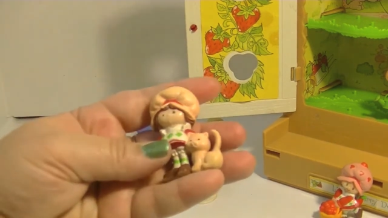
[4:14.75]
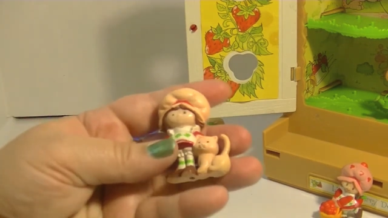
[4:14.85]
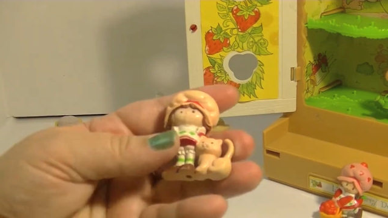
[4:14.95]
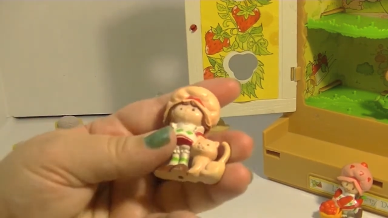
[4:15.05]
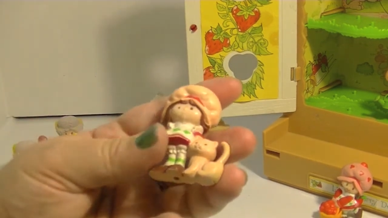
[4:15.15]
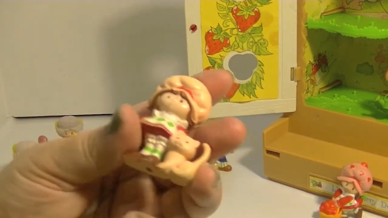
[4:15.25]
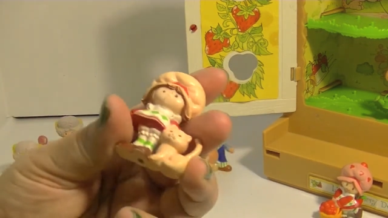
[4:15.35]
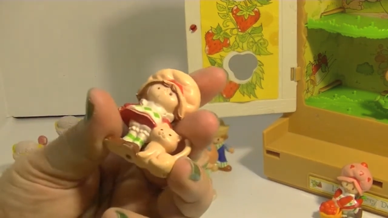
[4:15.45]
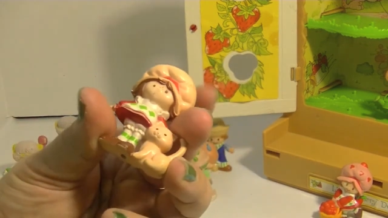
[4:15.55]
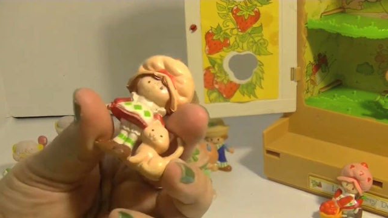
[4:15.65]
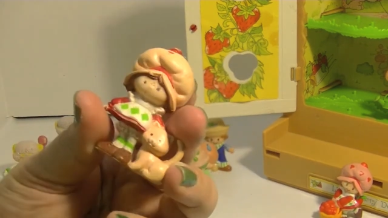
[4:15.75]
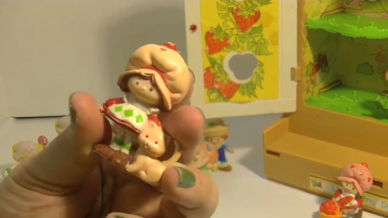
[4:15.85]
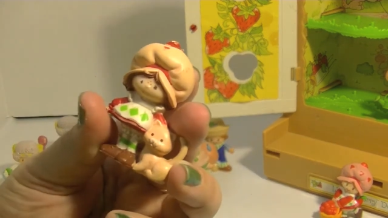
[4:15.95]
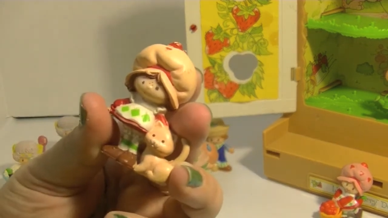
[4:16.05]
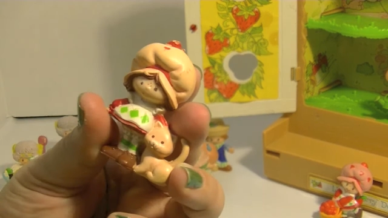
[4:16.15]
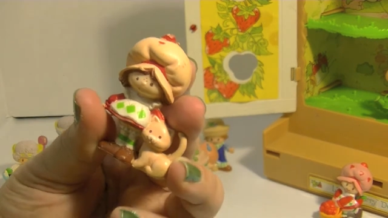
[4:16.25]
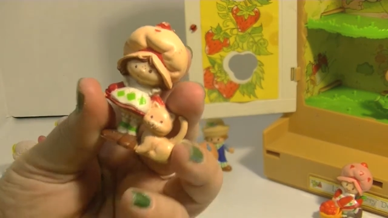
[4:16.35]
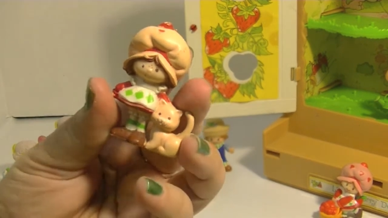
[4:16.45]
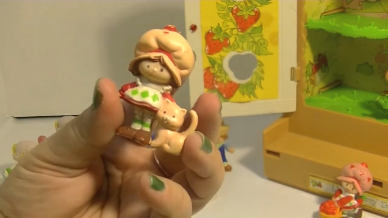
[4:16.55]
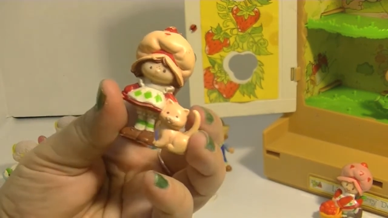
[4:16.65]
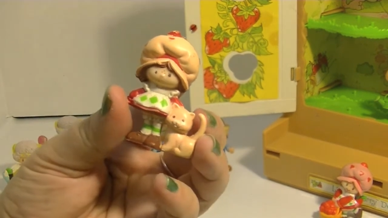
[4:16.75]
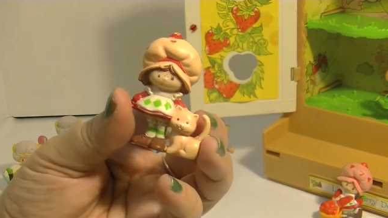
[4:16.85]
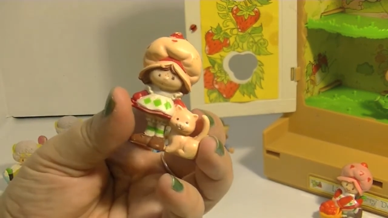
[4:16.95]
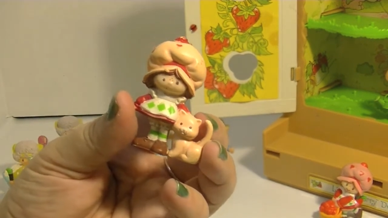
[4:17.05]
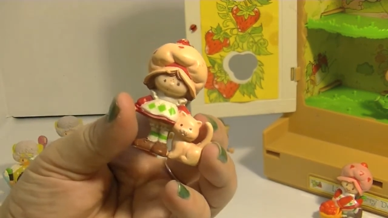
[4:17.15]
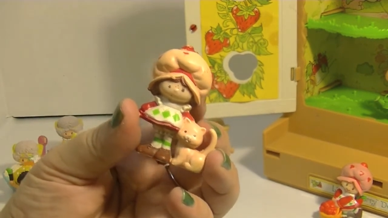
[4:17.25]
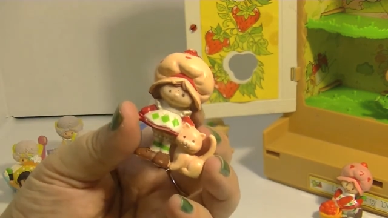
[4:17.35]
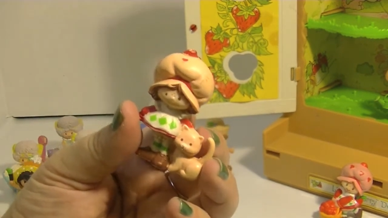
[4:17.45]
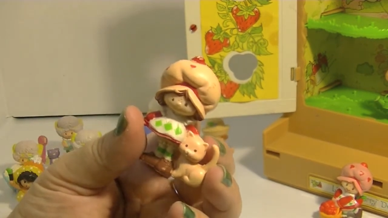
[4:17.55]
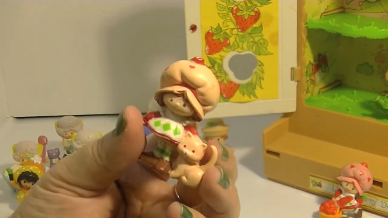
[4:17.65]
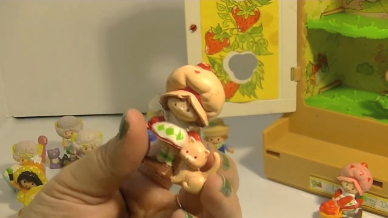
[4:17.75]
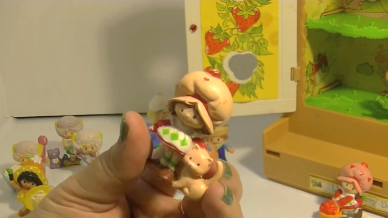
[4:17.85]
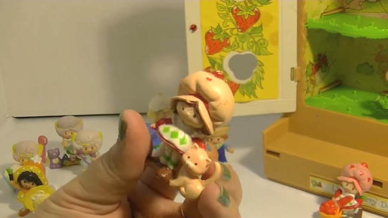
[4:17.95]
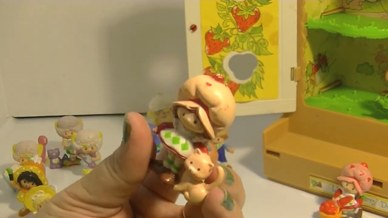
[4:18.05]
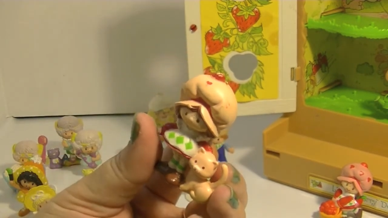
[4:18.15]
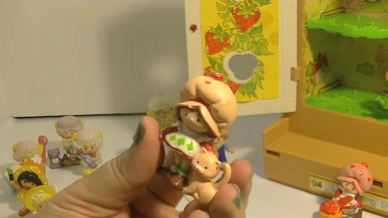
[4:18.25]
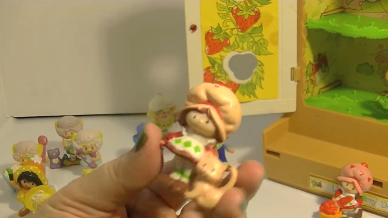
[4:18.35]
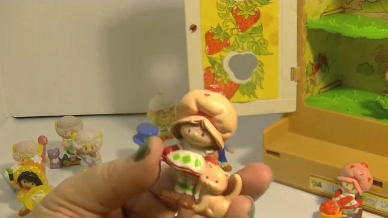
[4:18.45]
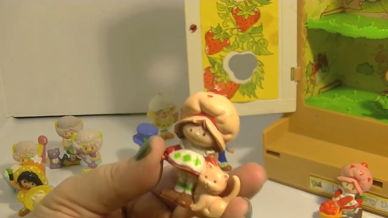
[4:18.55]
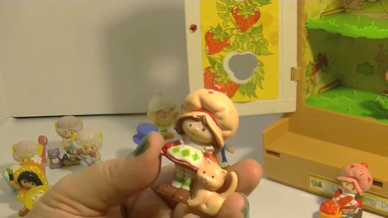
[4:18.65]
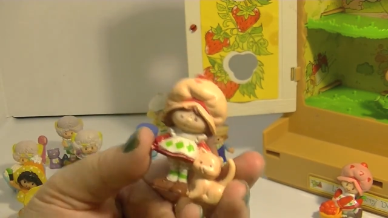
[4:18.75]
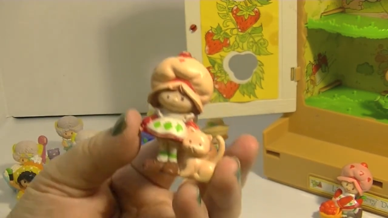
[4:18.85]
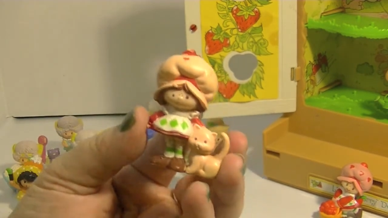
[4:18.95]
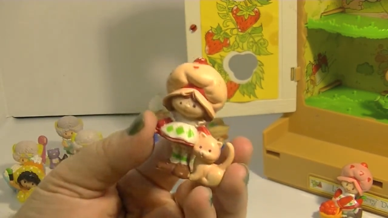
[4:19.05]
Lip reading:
No face is visible, so there are no lips to read.